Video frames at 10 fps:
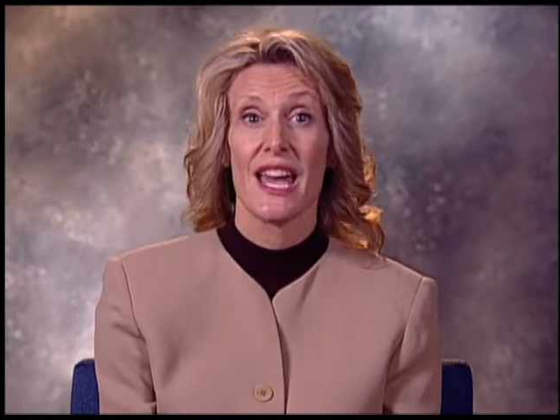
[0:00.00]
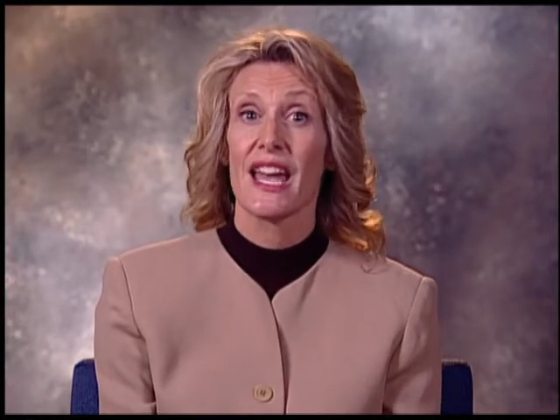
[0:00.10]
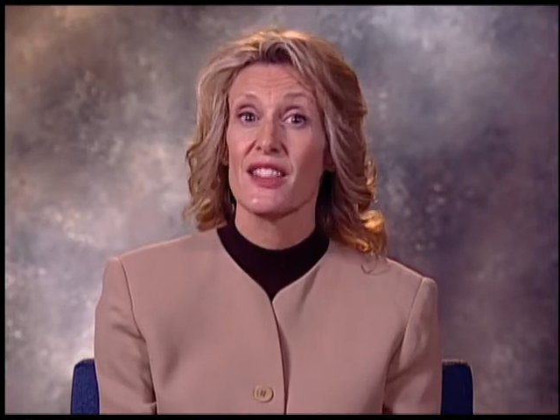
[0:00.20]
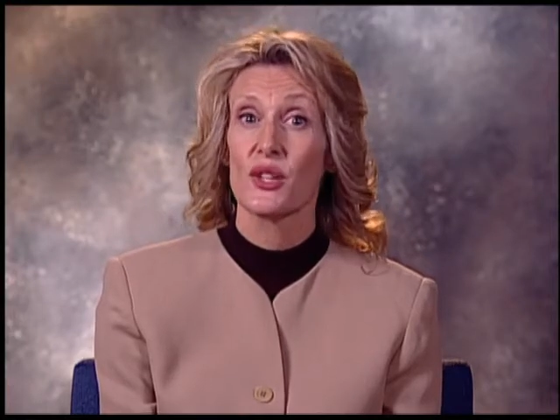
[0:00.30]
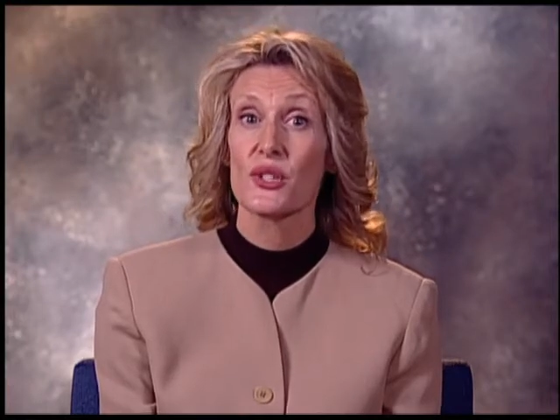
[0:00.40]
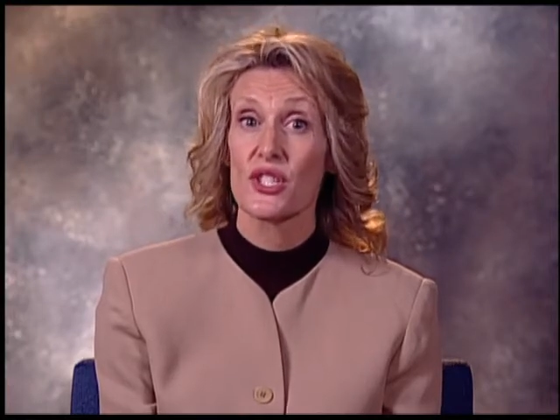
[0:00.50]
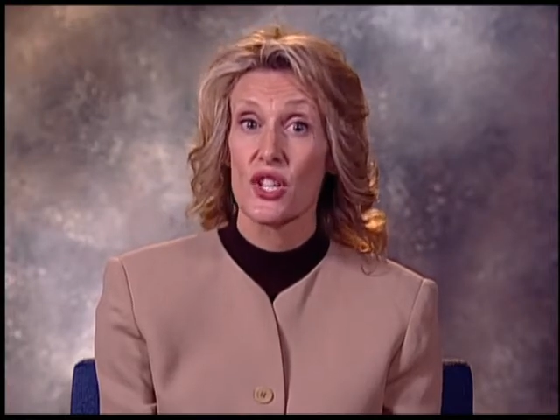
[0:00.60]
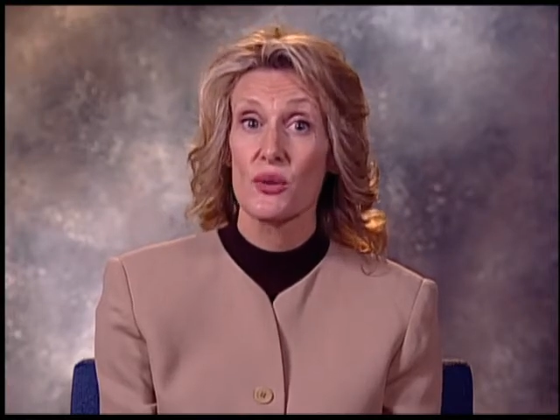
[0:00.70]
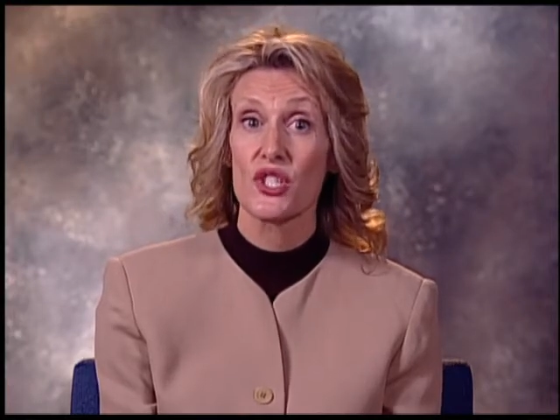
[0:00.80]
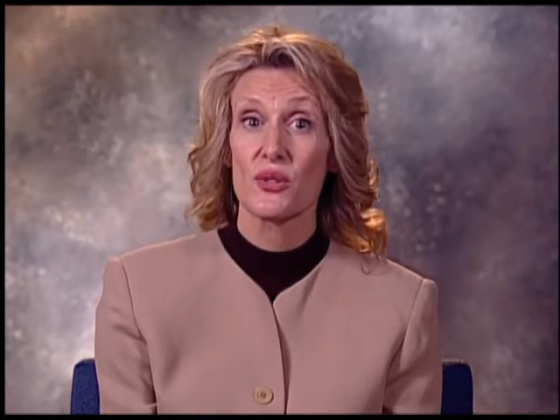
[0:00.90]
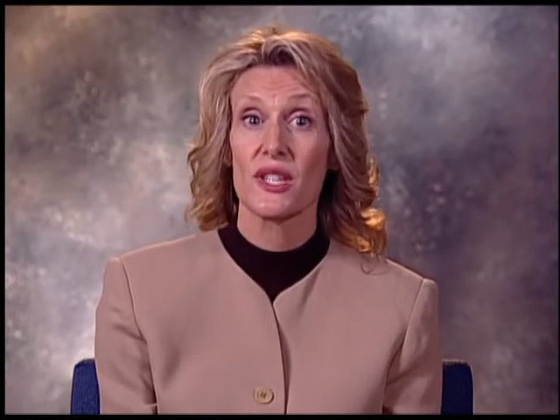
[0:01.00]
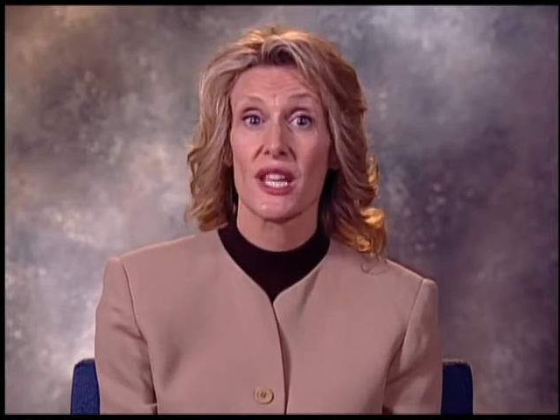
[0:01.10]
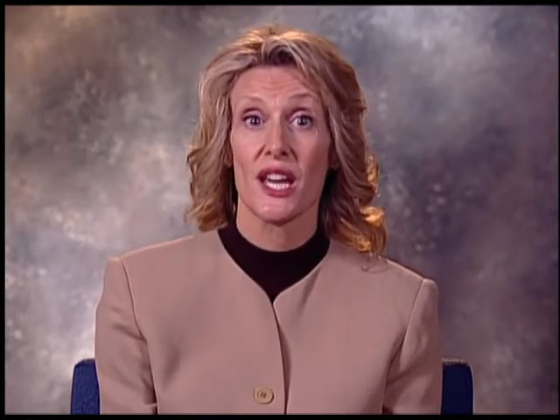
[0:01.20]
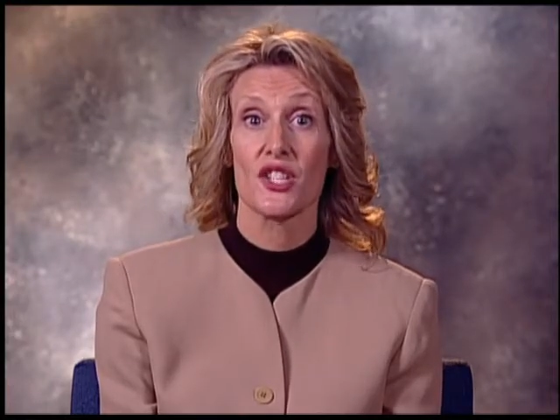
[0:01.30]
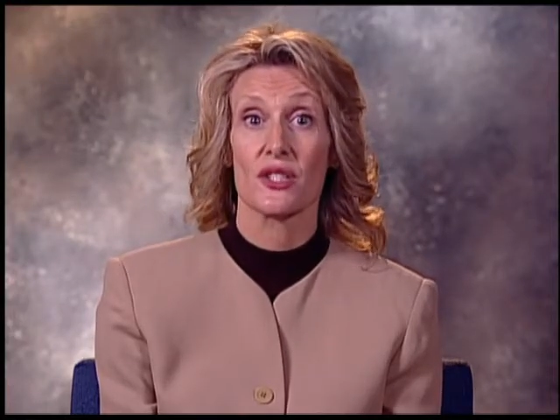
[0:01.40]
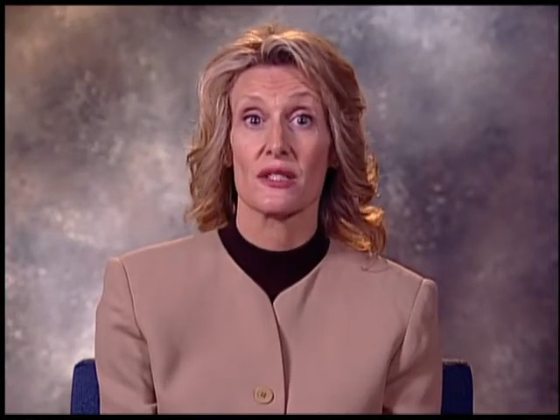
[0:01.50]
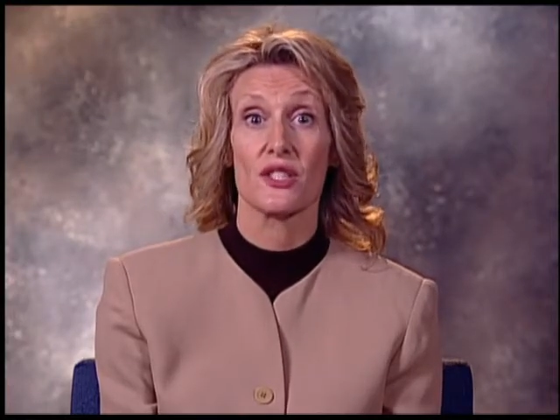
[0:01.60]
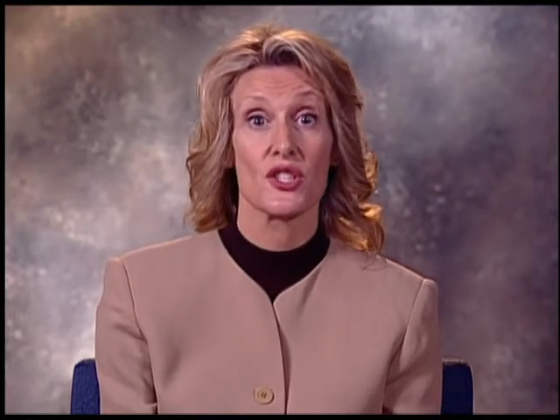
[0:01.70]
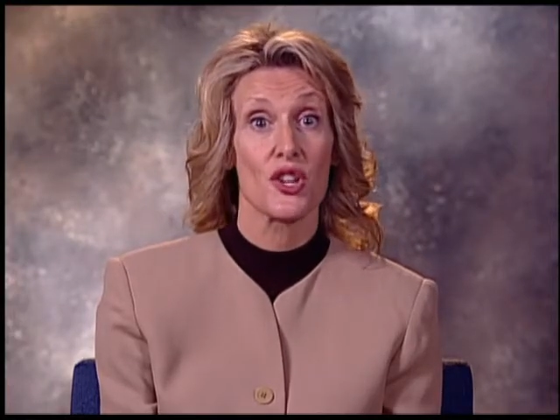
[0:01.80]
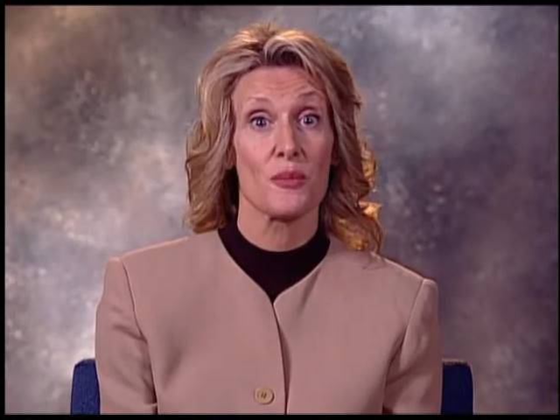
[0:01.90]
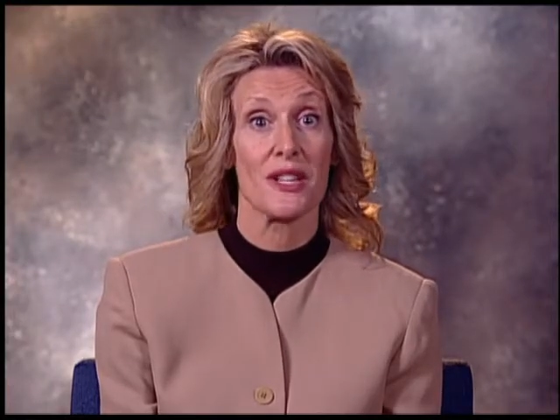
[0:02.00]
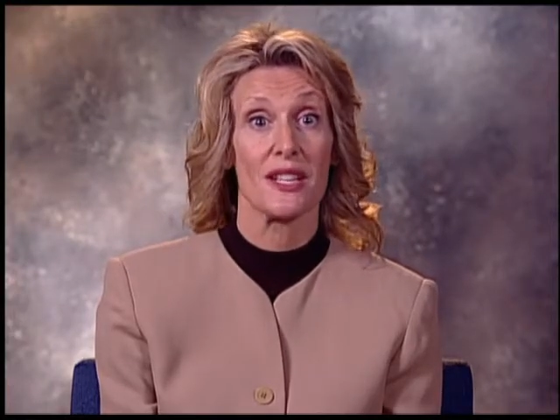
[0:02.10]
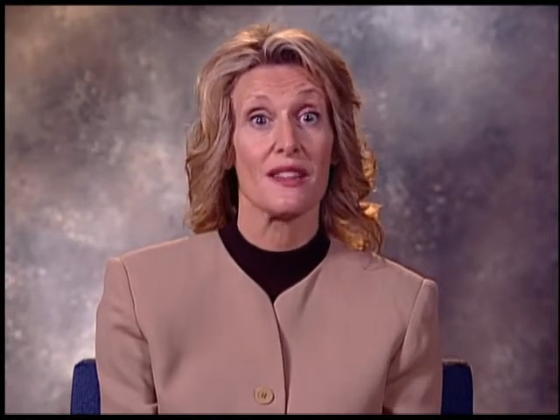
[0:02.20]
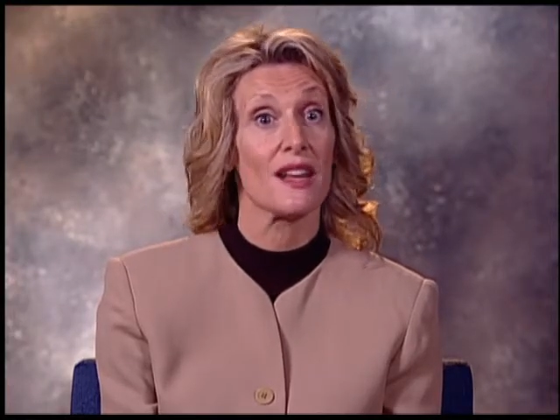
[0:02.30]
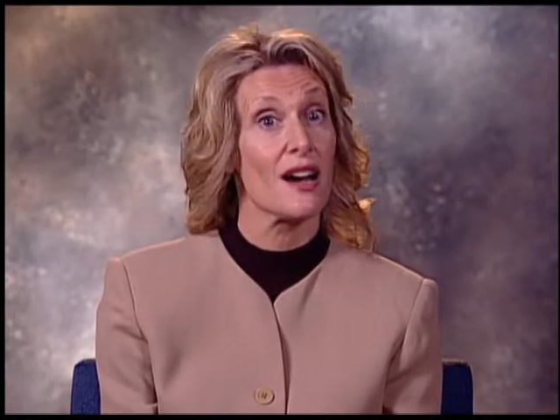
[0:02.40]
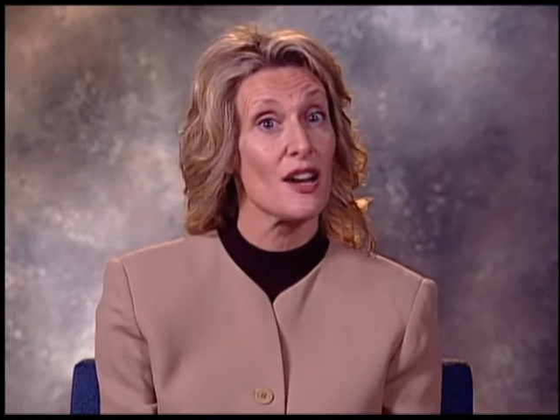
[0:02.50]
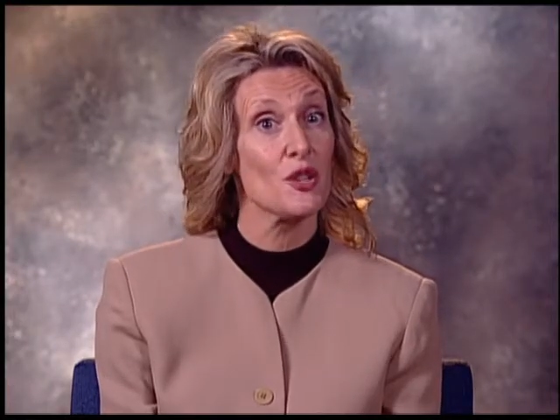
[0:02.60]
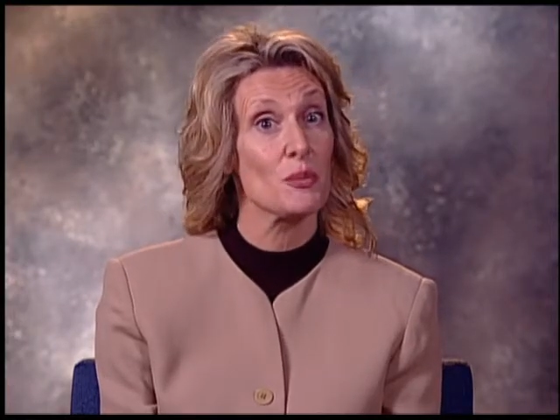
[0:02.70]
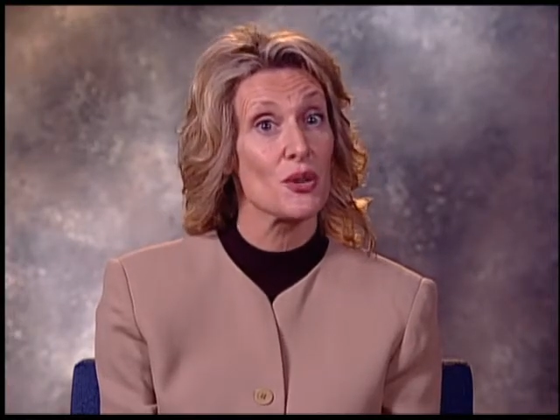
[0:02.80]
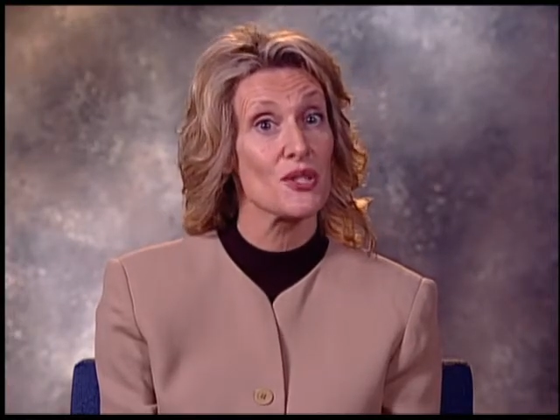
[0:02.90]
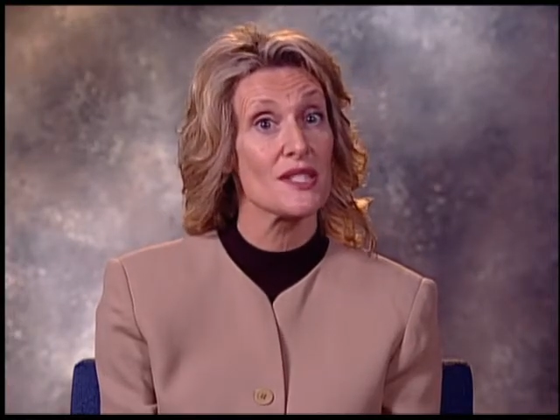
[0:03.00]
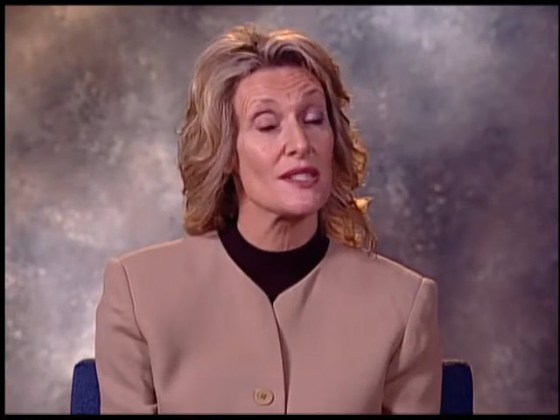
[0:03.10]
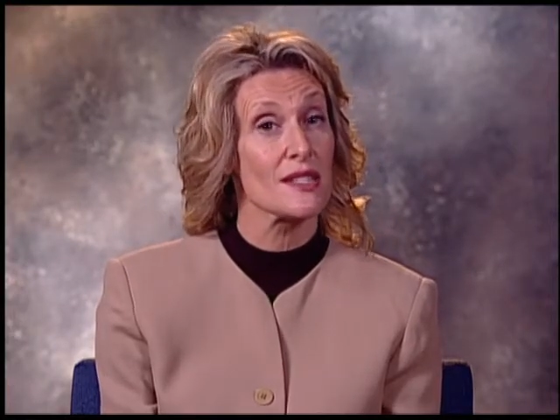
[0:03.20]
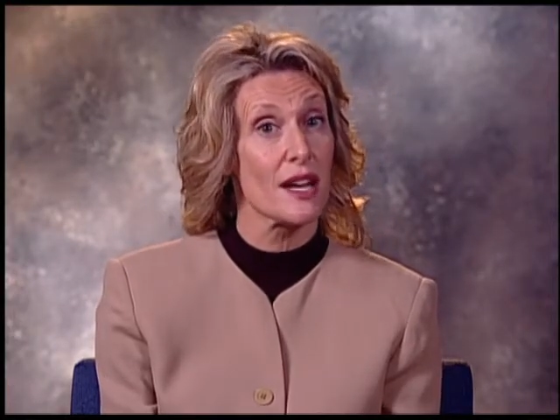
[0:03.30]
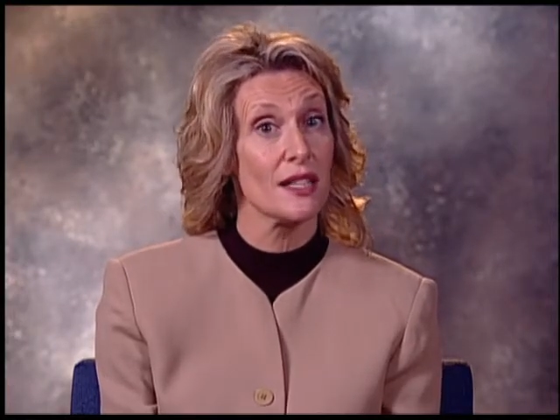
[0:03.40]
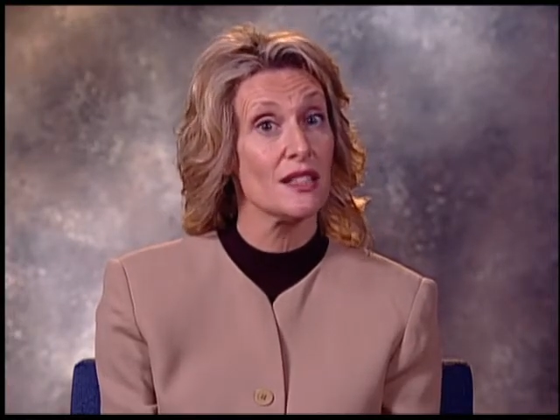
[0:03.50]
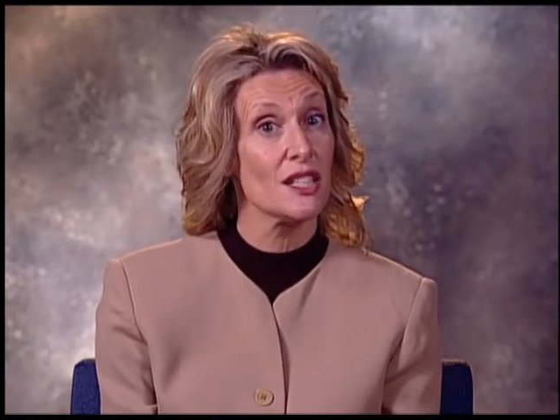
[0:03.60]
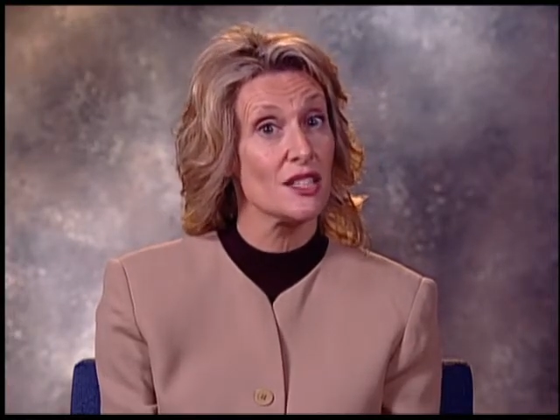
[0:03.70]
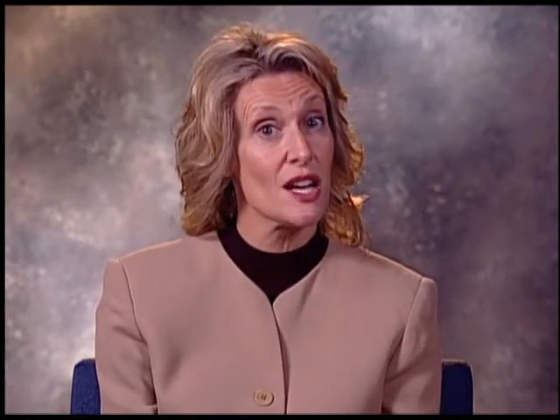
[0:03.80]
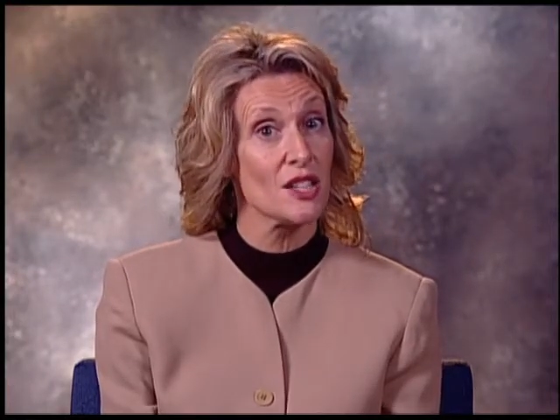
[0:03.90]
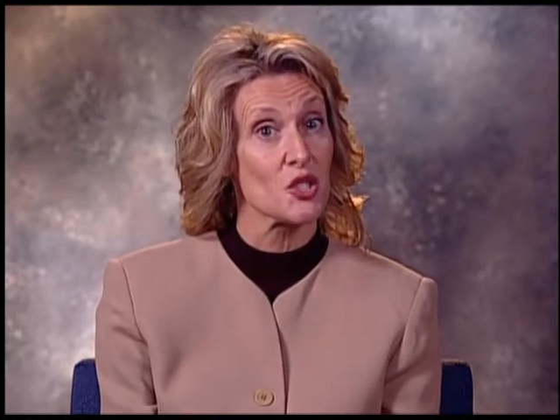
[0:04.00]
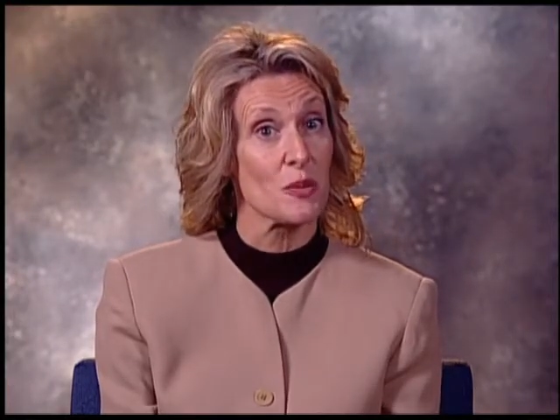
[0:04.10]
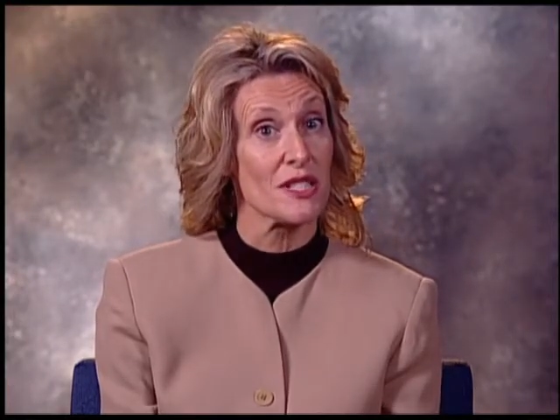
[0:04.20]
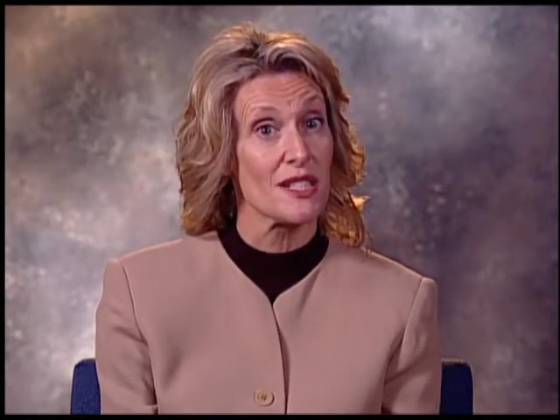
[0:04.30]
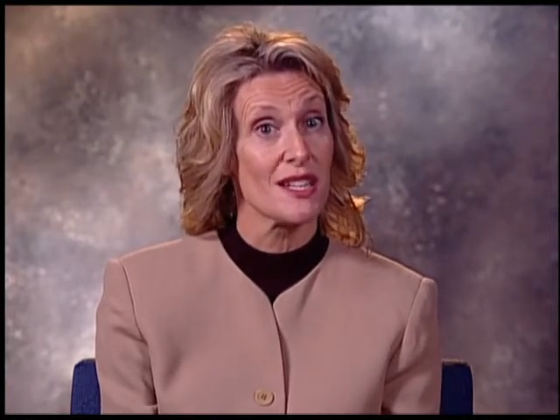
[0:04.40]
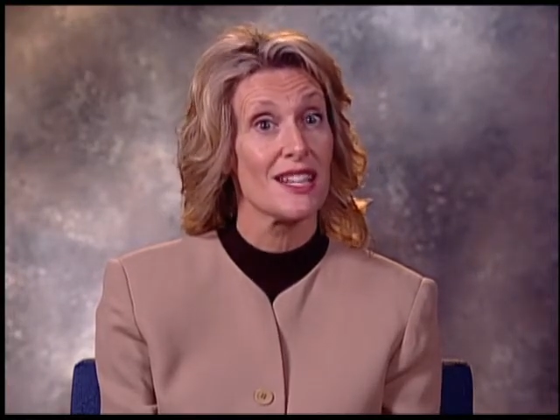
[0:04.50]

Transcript: and there is no adjudication determining that either person signing the acknowledgment